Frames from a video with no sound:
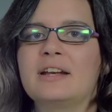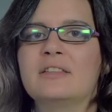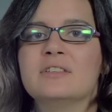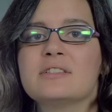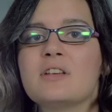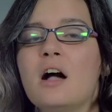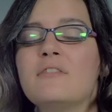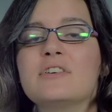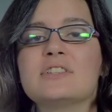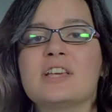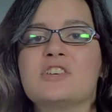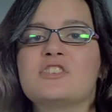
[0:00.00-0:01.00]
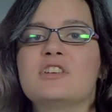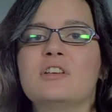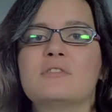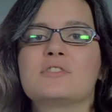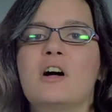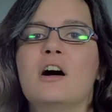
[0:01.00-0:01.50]
And this conversation
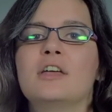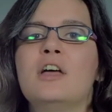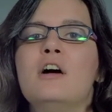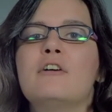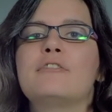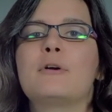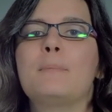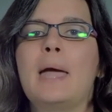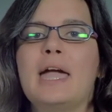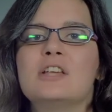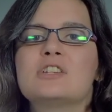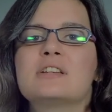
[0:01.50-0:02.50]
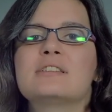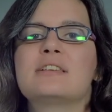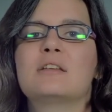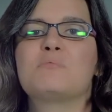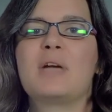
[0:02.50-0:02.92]
goes on for pages and